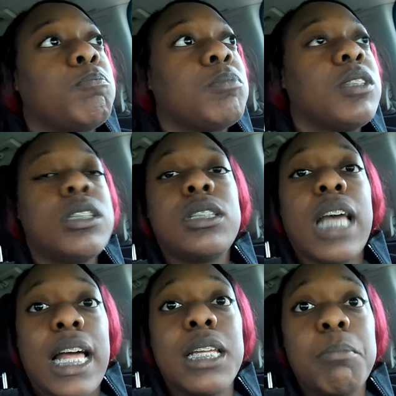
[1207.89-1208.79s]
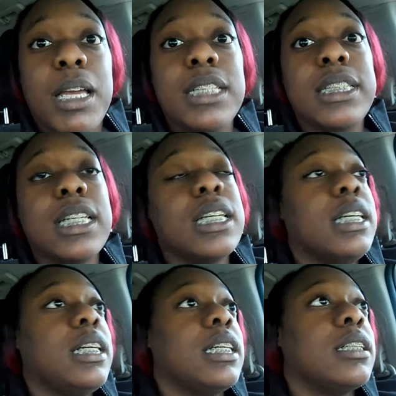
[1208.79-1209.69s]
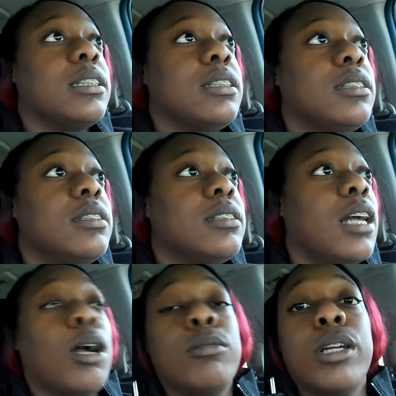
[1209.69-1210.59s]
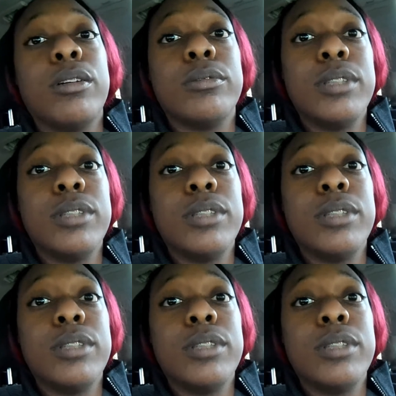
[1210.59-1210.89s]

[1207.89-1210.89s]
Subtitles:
Sally may see it, and I don't know.